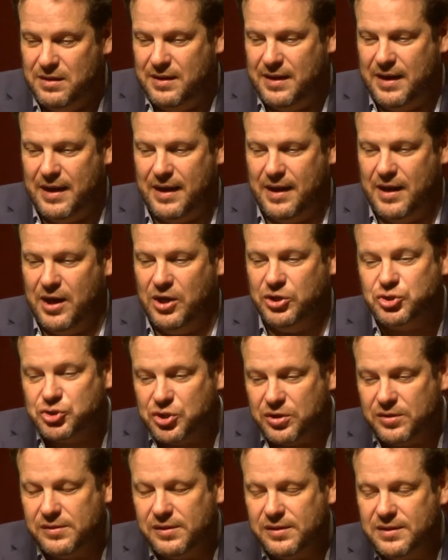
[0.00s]
uh, a
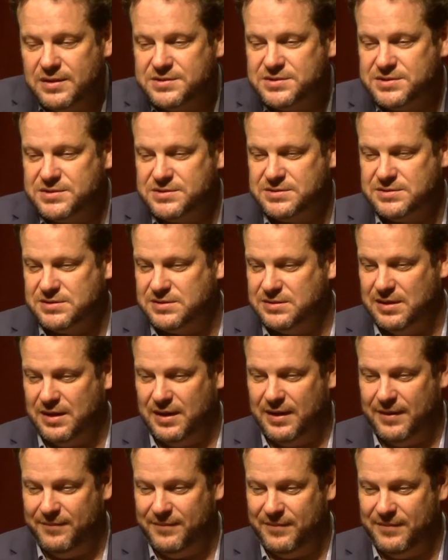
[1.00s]
journalist,
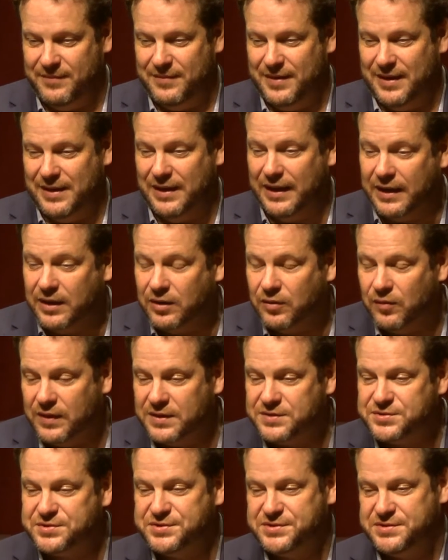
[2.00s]
um, a
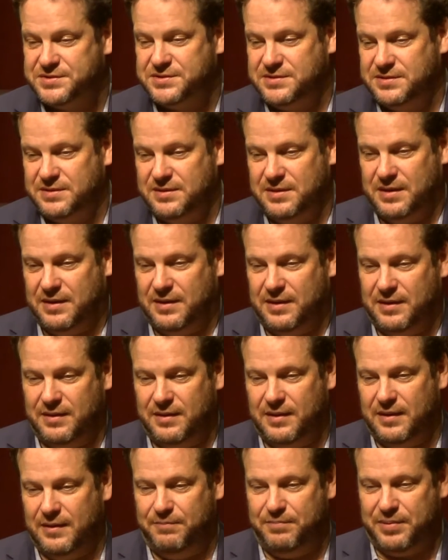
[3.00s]
linguist, uh,
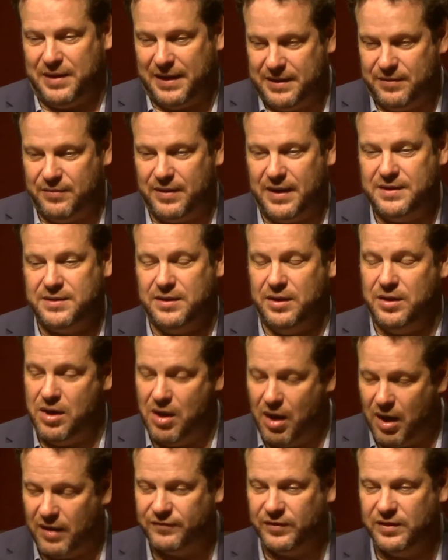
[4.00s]
a playwright, a
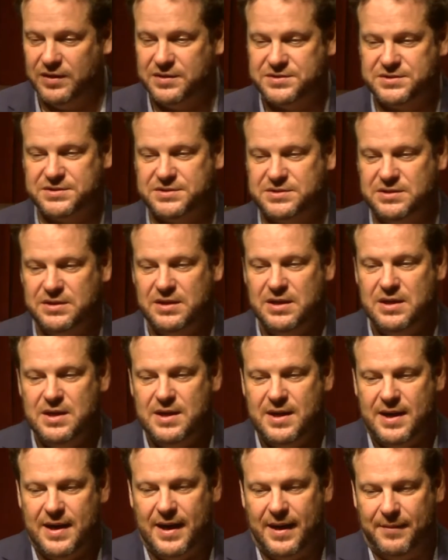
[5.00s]
novelist.
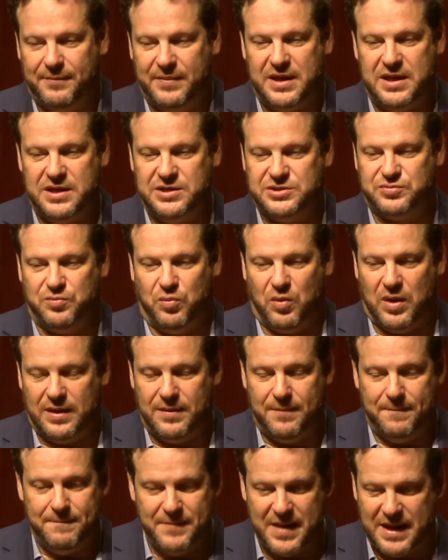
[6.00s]
Um, he's
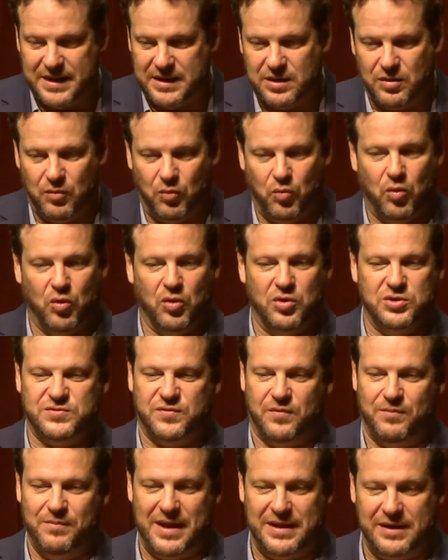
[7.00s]
won many awards
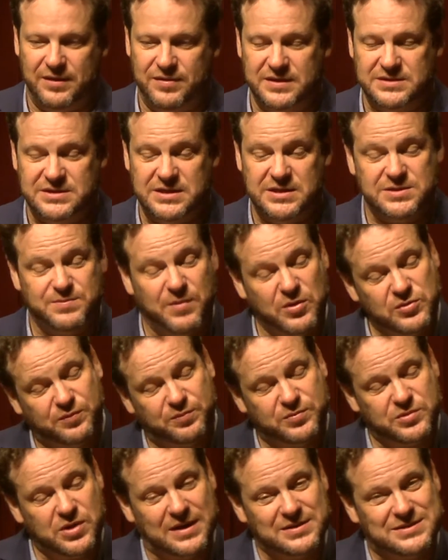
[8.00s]
for many things. His most,
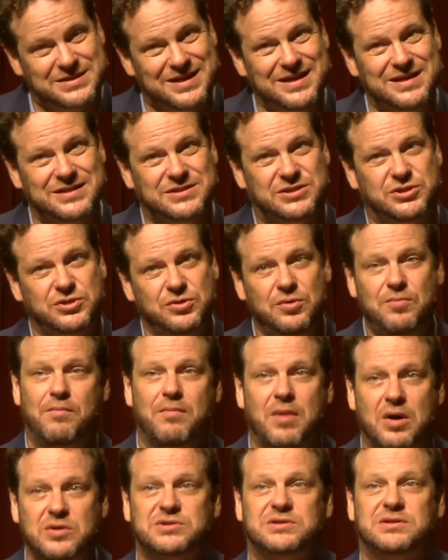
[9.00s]
I'd say his two
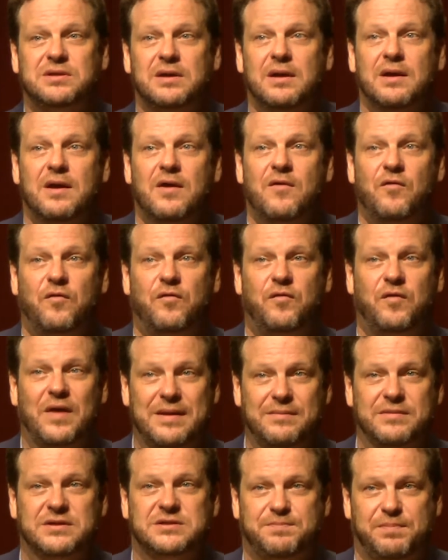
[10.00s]
most
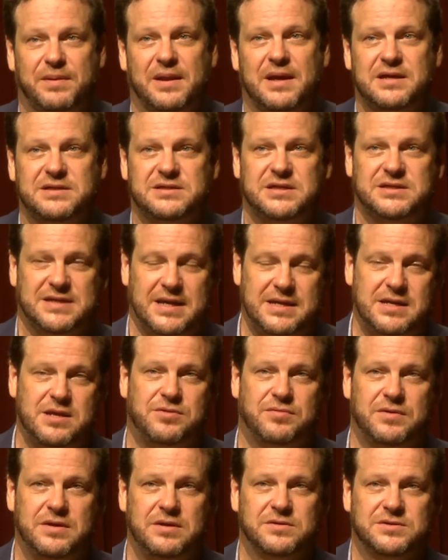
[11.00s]
famous plays, he's
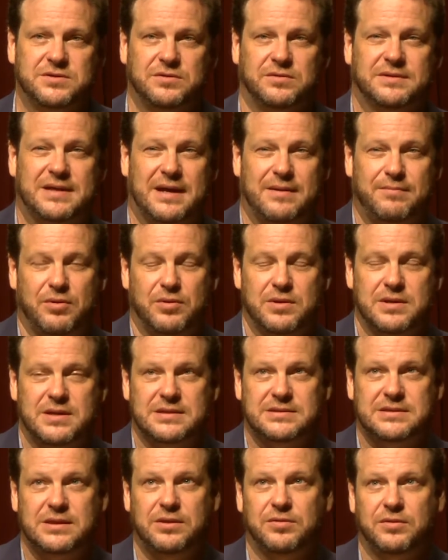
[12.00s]
83 years old now, born in
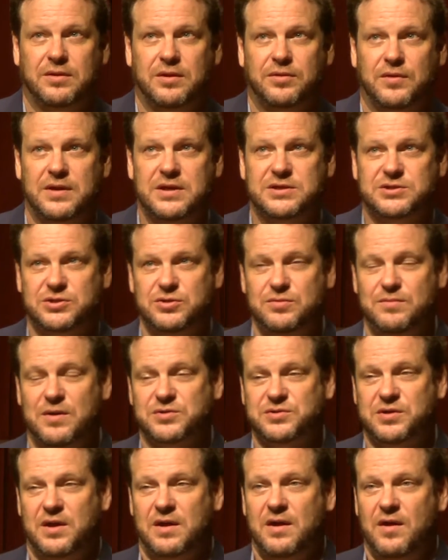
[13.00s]
1933. His two
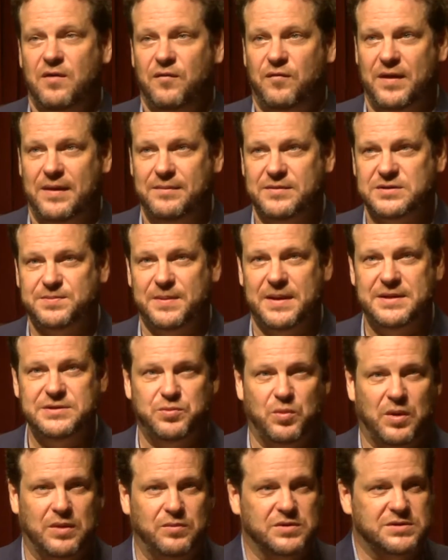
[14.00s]
most famous plays,
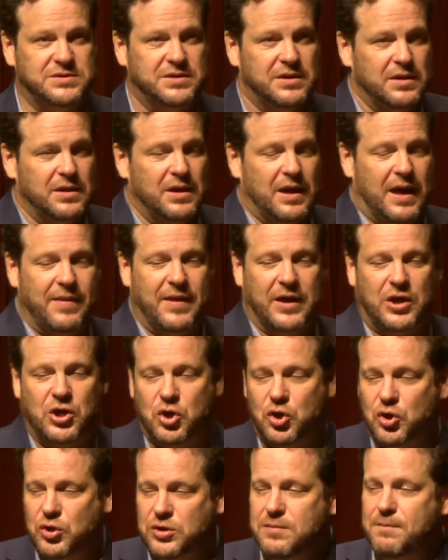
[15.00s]
one was, and they
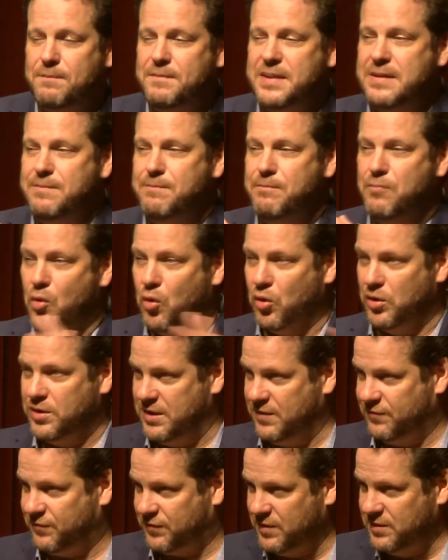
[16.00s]
couldn't be more
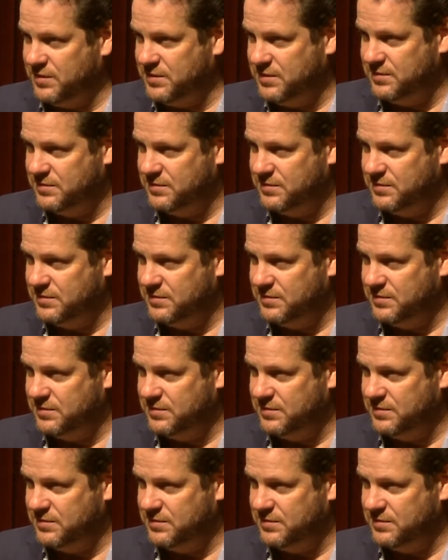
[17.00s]
different.